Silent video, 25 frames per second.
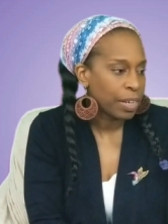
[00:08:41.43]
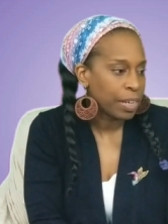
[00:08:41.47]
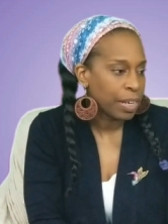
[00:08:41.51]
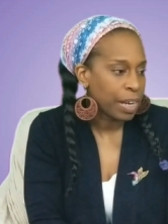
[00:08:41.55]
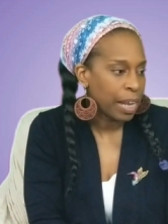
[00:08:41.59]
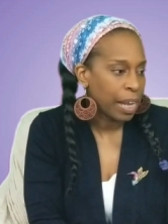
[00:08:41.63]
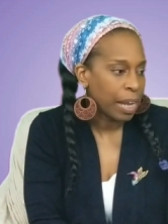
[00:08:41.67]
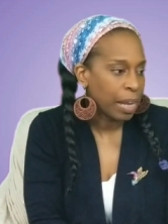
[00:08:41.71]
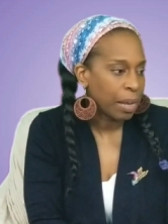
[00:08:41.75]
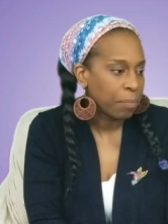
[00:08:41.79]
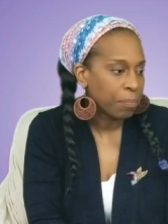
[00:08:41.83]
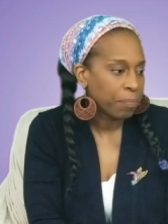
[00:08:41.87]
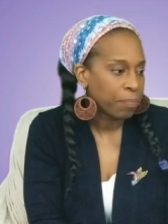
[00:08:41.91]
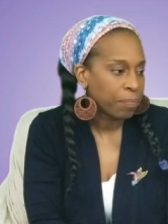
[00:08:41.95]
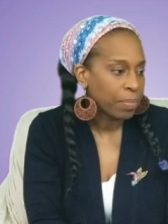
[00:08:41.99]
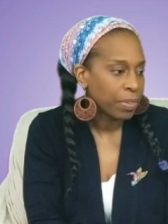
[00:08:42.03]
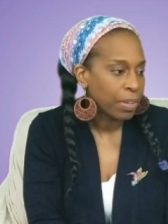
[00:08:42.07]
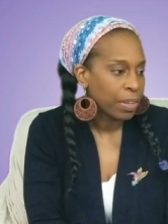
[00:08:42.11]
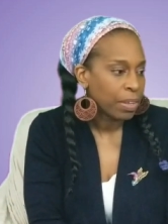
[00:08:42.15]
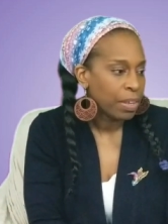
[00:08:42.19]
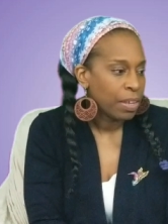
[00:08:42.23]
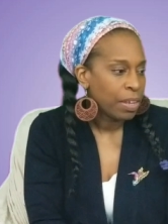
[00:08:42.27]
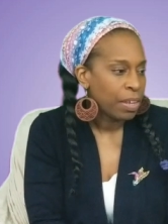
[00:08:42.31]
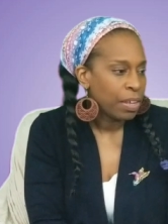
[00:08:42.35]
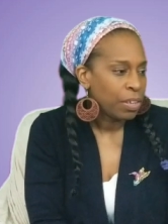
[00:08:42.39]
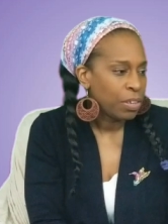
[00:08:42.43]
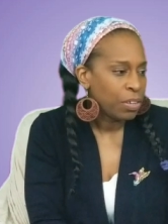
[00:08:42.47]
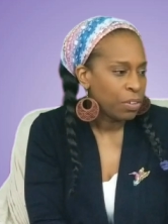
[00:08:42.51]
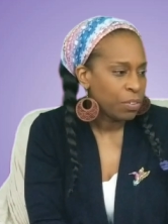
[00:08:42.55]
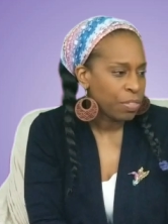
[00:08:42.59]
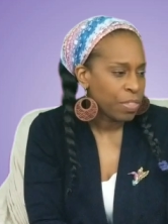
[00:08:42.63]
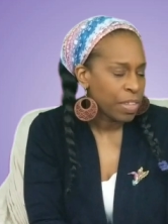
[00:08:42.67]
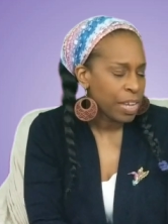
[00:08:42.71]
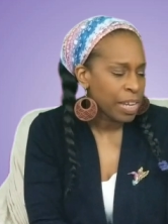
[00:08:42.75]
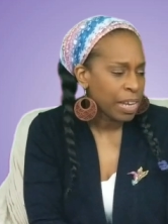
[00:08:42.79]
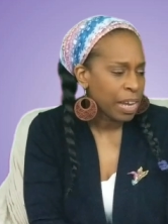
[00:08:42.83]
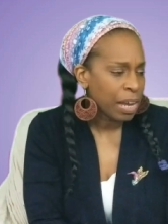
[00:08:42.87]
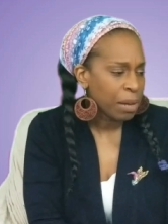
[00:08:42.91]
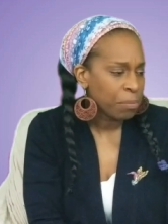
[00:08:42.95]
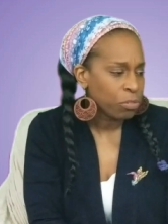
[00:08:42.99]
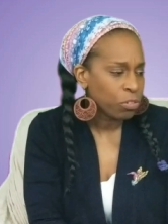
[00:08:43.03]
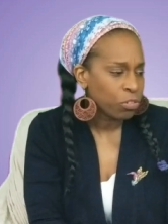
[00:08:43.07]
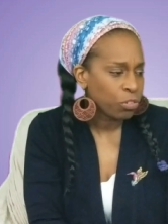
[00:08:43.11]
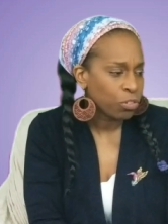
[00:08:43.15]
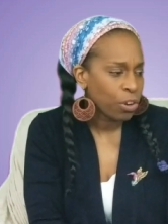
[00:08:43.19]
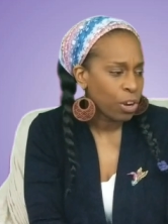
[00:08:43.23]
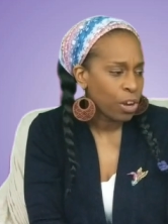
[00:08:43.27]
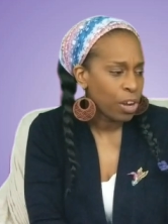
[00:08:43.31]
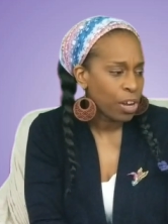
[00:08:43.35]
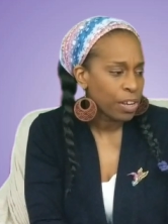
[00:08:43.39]
name. You think I'm
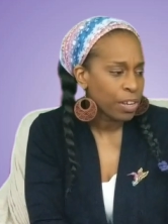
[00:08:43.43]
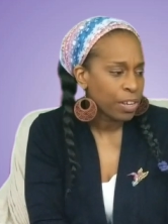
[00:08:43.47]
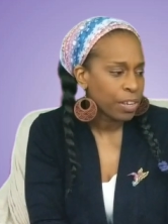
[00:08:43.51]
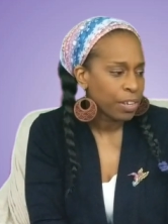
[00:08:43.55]
strong?